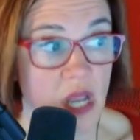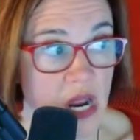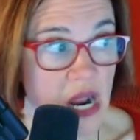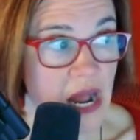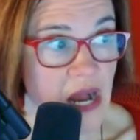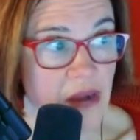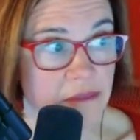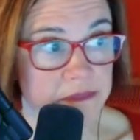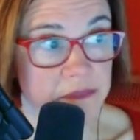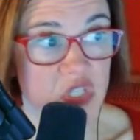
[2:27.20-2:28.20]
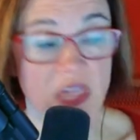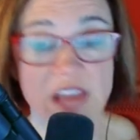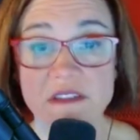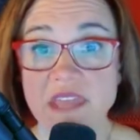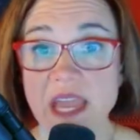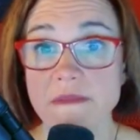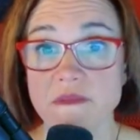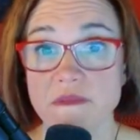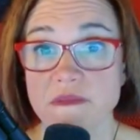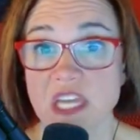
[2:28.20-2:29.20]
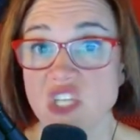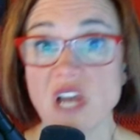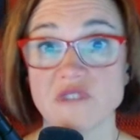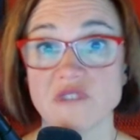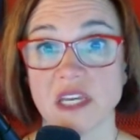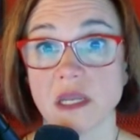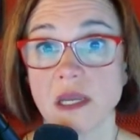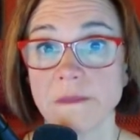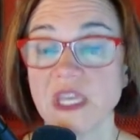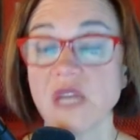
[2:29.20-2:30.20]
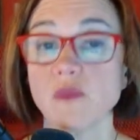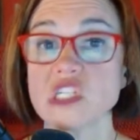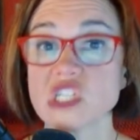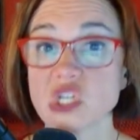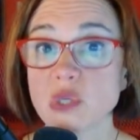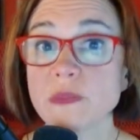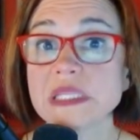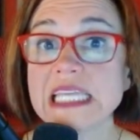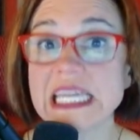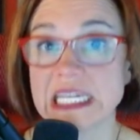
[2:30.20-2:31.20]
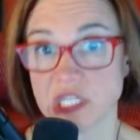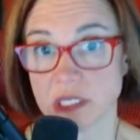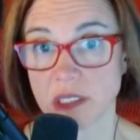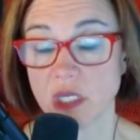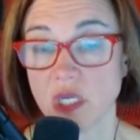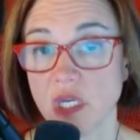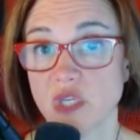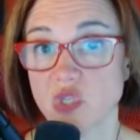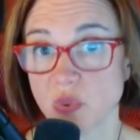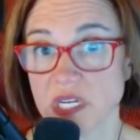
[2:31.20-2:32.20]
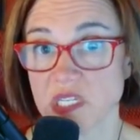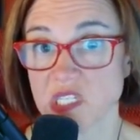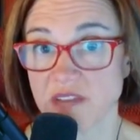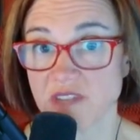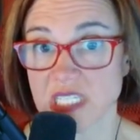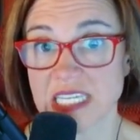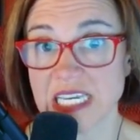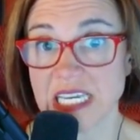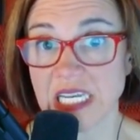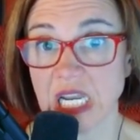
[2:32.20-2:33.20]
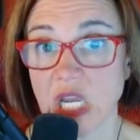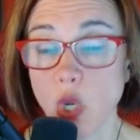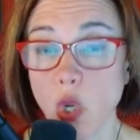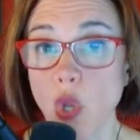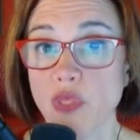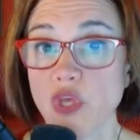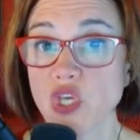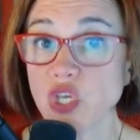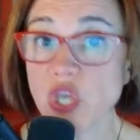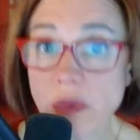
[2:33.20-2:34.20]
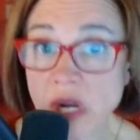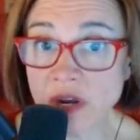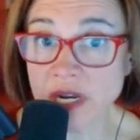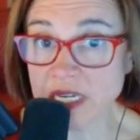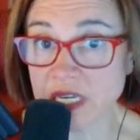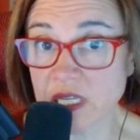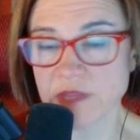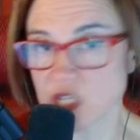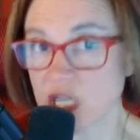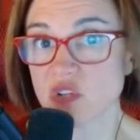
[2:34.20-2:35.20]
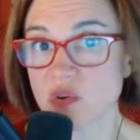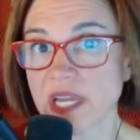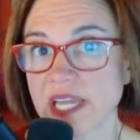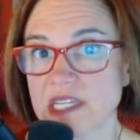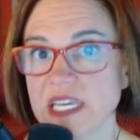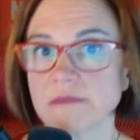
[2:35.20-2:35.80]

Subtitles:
So they shelved it. It was complete in 2017. The QAnon, in 2018.